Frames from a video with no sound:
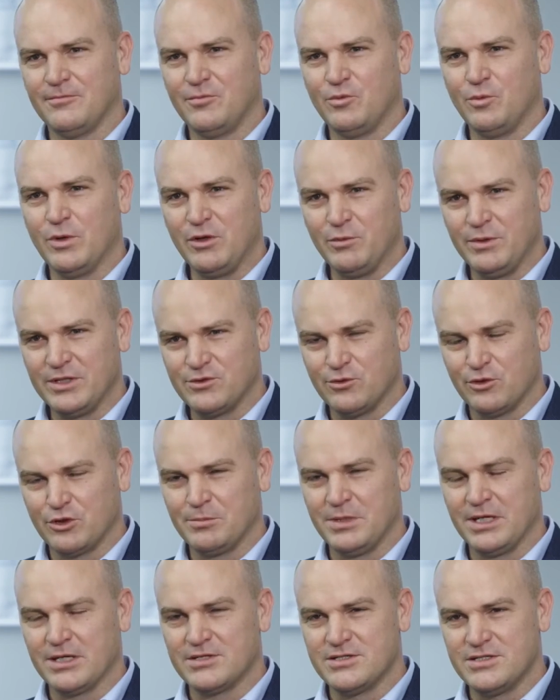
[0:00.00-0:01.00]
when we talk
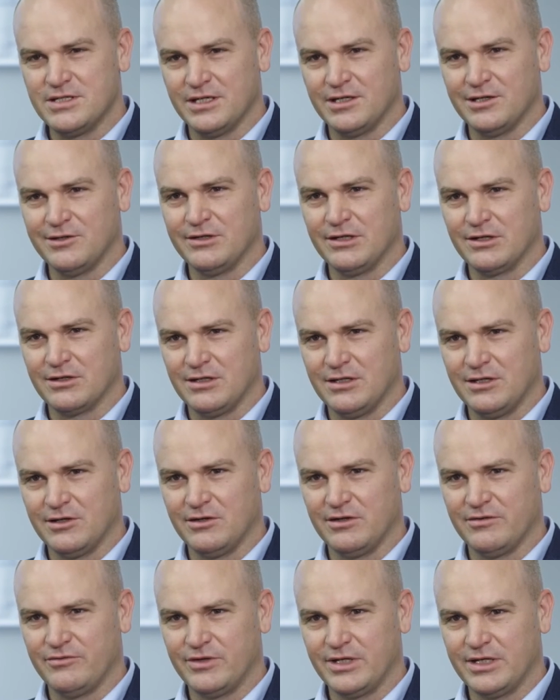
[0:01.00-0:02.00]
about XERO and our
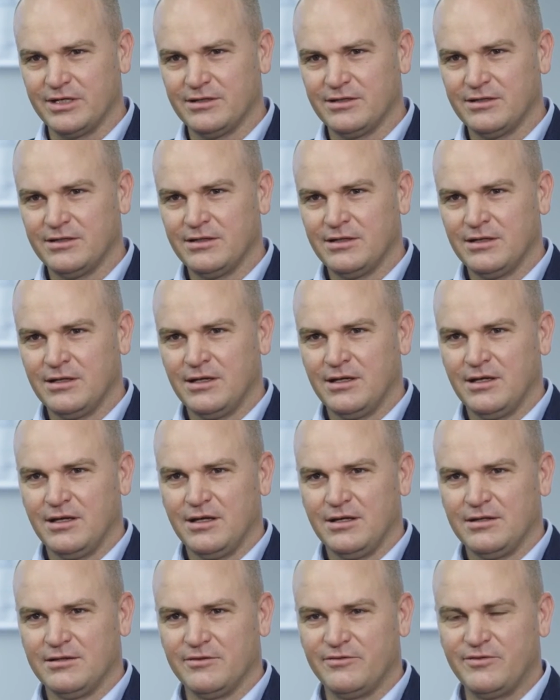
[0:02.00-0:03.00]
cloud offering.
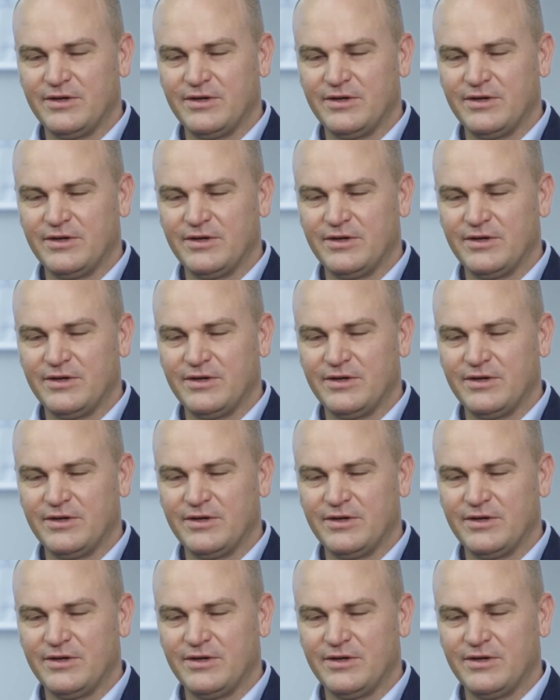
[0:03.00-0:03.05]
The